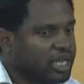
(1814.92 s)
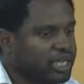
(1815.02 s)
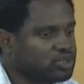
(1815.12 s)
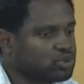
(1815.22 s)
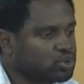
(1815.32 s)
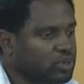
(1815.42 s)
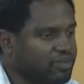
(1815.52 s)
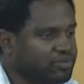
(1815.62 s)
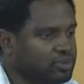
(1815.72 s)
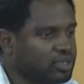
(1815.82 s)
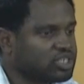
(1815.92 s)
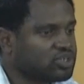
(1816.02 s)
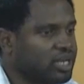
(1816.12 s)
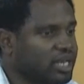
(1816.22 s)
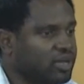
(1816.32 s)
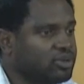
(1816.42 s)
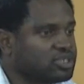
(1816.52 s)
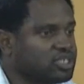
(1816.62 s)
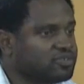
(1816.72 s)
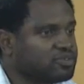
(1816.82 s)
as you travel, as you allow
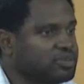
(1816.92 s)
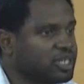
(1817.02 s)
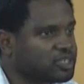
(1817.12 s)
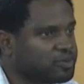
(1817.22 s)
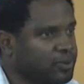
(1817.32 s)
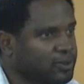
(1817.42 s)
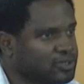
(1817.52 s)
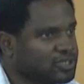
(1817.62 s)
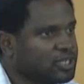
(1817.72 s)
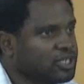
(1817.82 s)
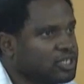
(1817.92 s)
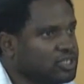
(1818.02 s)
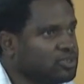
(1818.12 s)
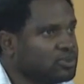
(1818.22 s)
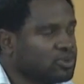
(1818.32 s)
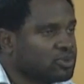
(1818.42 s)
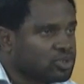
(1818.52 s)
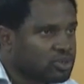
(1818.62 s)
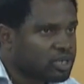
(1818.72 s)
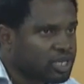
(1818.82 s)
yourself to be exposed, you know,
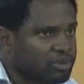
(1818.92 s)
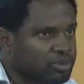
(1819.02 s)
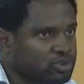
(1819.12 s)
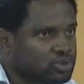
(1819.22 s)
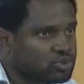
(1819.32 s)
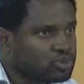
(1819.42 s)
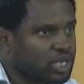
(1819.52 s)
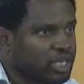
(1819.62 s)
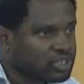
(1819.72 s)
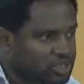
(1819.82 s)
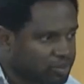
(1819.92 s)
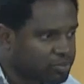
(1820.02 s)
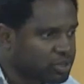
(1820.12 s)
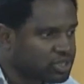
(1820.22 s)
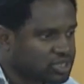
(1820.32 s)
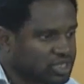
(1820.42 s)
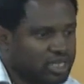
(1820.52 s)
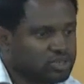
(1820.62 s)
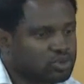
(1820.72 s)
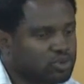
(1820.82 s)
you're able to interpret
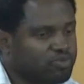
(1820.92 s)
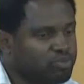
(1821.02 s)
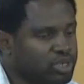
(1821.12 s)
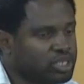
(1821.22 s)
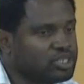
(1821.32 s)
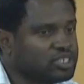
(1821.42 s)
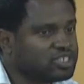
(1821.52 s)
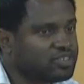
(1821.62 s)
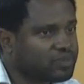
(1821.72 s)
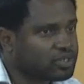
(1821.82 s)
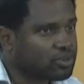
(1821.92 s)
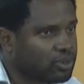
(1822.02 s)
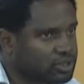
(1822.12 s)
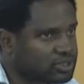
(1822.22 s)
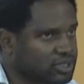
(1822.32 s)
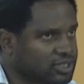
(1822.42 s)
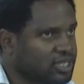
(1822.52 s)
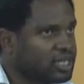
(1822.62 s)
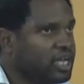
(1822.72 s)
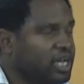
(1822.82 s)
and just sort of bring in these different
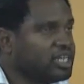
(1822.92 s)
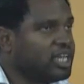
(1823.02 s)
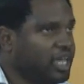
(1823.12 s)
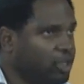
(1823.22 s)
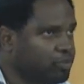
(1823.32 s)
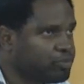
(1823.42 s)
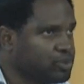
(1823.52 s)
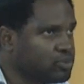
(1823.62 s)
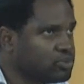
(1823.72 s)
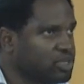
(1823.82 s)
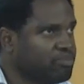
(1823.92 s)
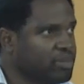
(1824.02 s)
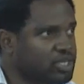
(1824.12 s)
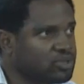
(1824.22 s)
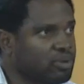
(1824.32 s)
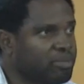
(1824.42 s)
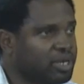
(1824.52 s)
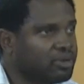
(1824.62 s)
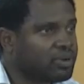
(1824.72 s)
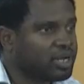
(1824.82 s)
cultures, and they help you, they make you a
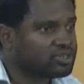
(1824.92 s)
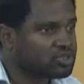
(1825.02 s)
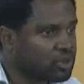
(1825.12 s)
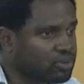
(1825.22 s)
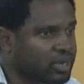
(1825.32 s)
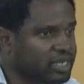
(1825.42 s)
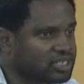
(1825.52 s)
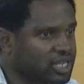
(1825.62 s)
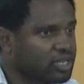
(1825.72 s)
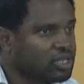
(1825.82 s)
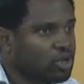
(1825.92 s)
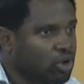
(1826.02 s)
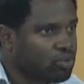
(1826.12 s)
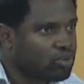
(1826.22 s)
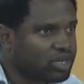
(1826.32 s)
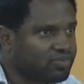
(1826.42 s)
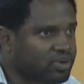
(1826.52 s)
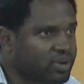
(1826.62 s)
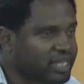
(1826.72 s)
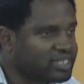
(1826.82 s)
better songwriter, or
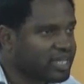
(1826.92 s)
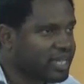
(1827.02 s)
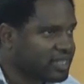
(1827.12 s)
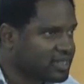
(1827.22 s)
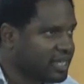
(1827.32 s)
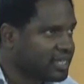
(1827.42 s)
whatever writer at